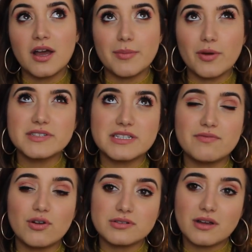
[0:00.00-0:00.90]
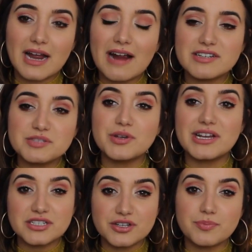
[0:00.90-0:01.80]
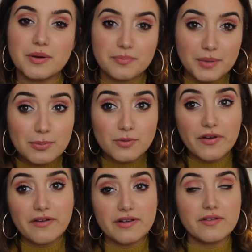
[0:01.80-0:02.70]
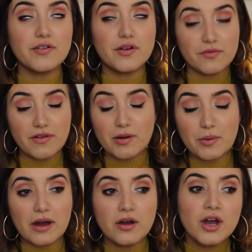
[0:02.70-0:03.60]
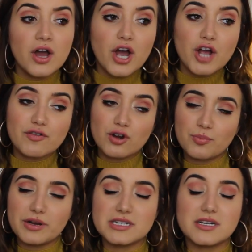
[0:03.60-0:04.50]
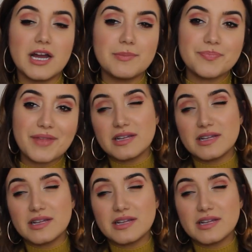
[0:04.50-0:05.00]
Obviously the vlogs aren't characters, but you get to know the people very well over a long period of time.